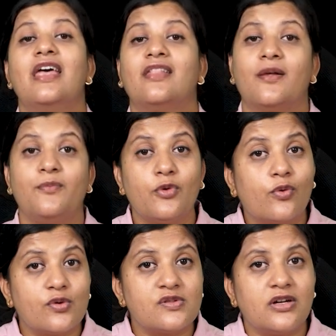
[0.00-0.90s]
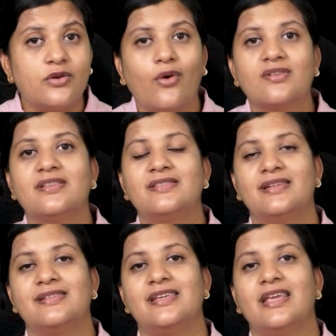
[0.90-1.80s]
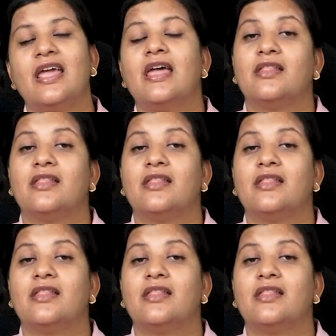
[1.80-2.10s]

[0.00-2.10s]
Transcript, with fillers: the mucosal toxicity,